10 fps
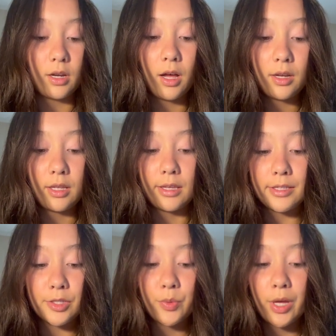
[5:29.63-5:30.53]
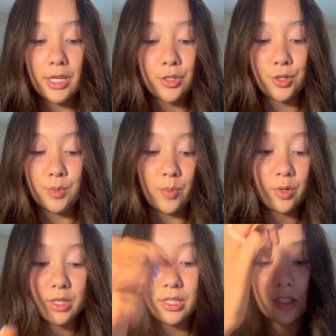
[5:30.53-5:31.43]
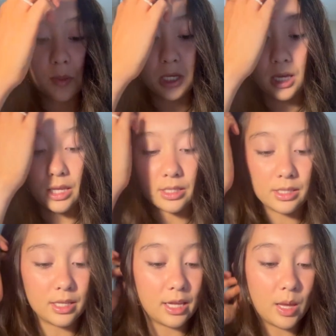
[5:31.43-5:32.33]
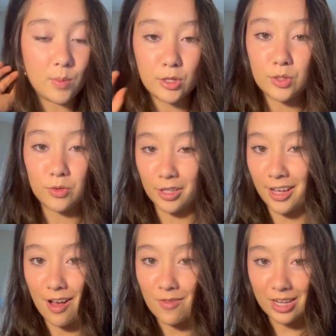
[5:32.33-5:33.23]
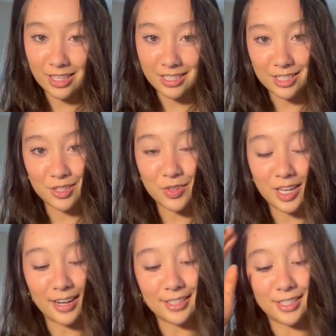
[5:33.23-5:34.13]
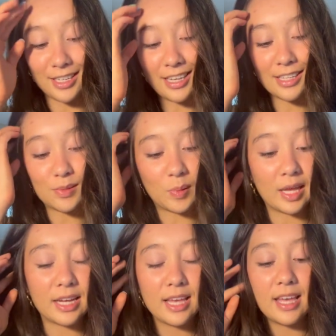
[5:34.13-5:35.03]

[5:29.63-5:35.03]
Not an easy way to remember this because the name doesn't really have anything to do with it actually is, but